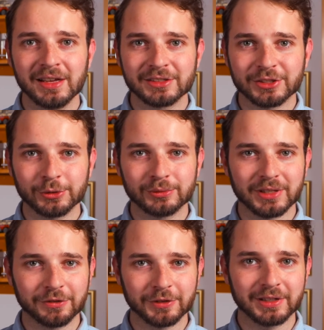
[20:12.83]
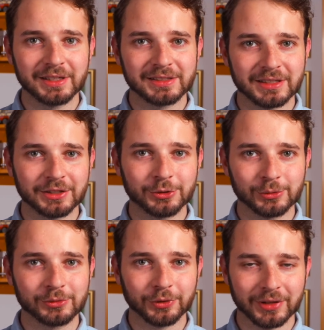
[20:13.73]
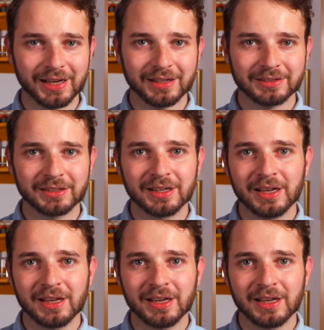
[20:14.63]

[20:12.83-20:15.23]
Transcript: so definitely stay tuned for that,